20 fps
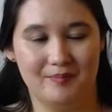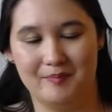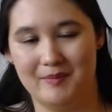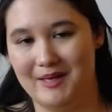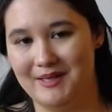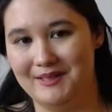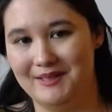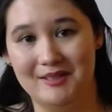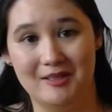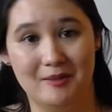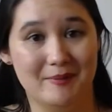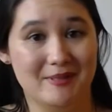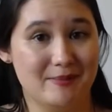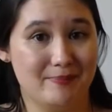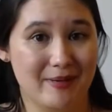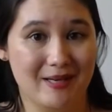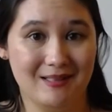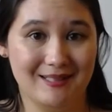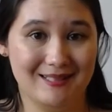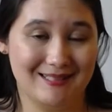But, Miss
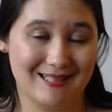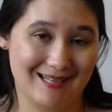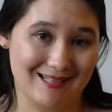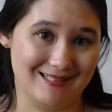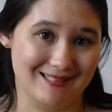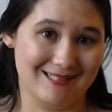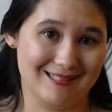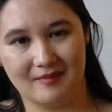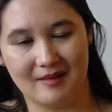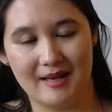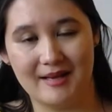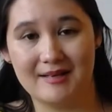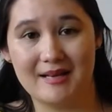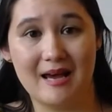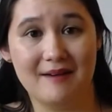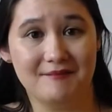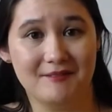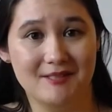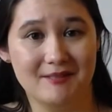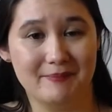Bingley does. And
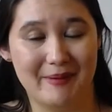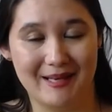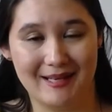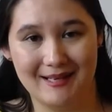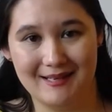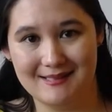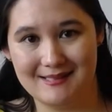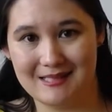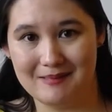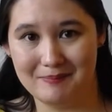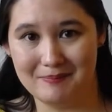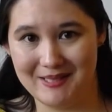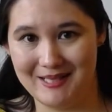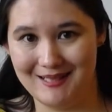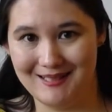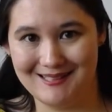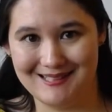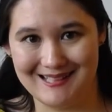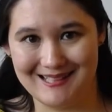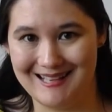after making some
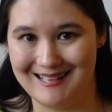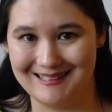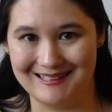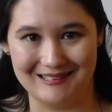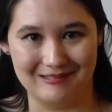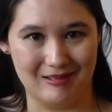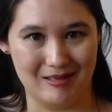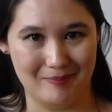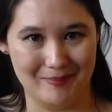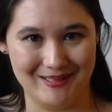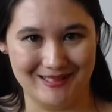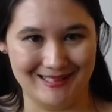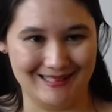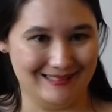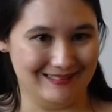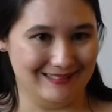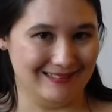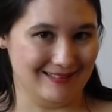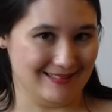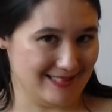digs at the women
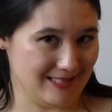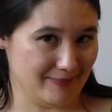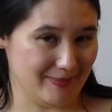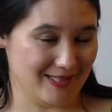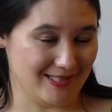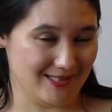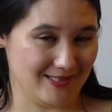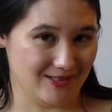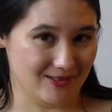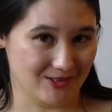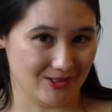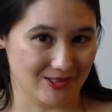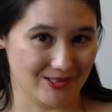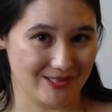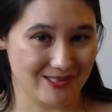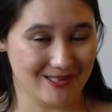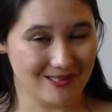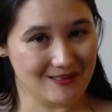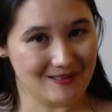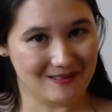in Elizabeth's social
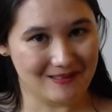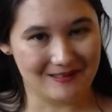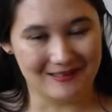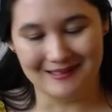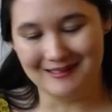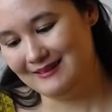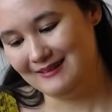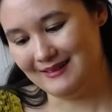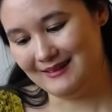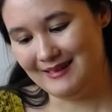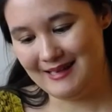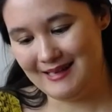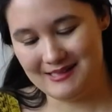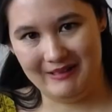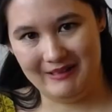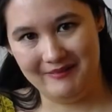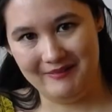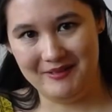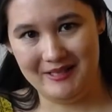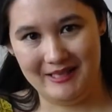circle, the next
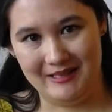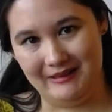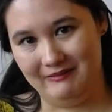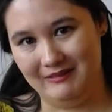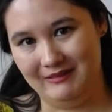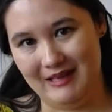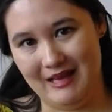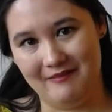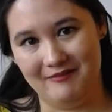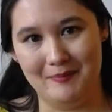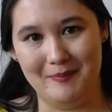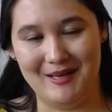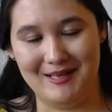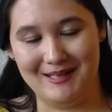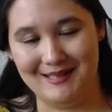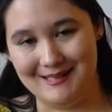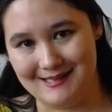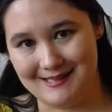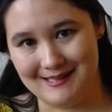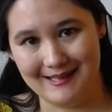evening
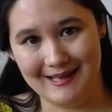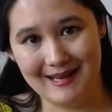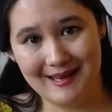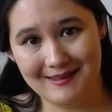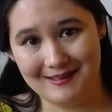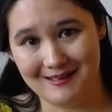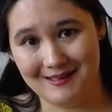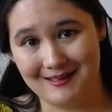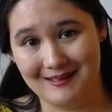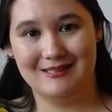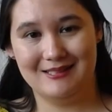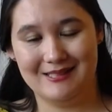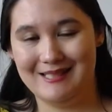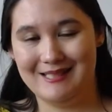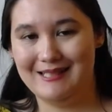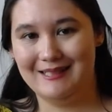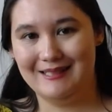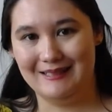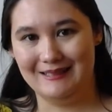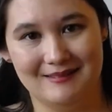everybody is together,
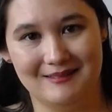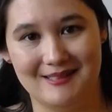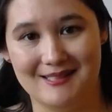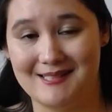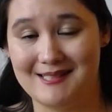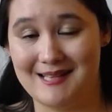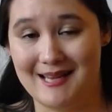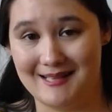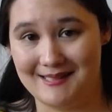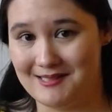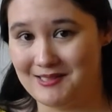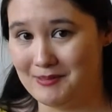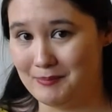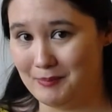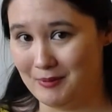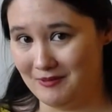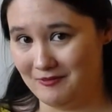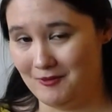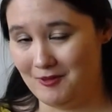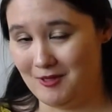she decides to
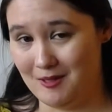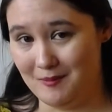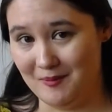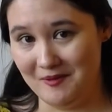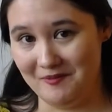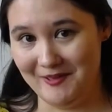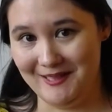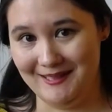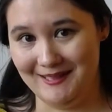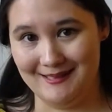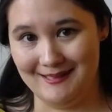perform a reading